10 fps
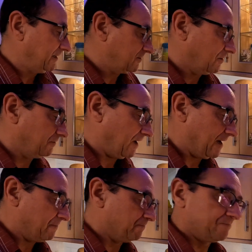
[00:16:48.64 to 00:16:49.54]
a litre of
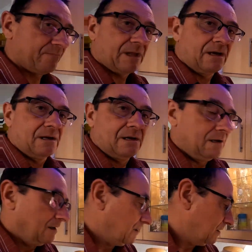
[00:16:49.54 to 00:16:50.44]
um,
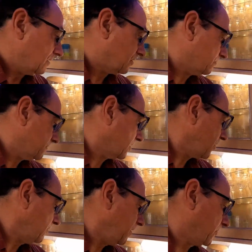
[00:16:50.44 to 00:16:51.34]

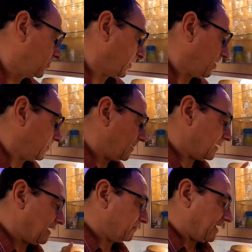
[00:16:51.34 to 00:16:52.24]
gravy poured
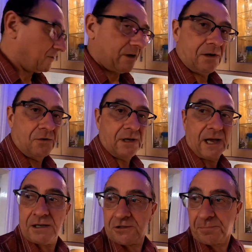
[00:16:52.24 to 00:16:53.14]
over. I'm now going to go and
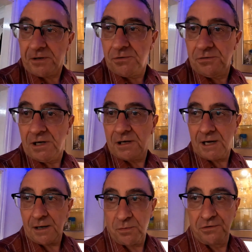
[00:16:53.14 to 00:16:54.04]
get a spoon,
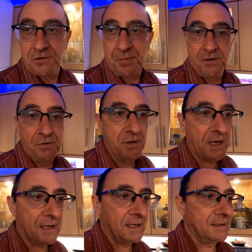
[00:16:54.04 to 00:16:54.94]
a wooden spoon,
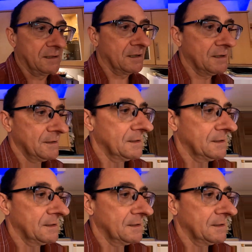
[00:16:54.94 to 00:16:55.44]
and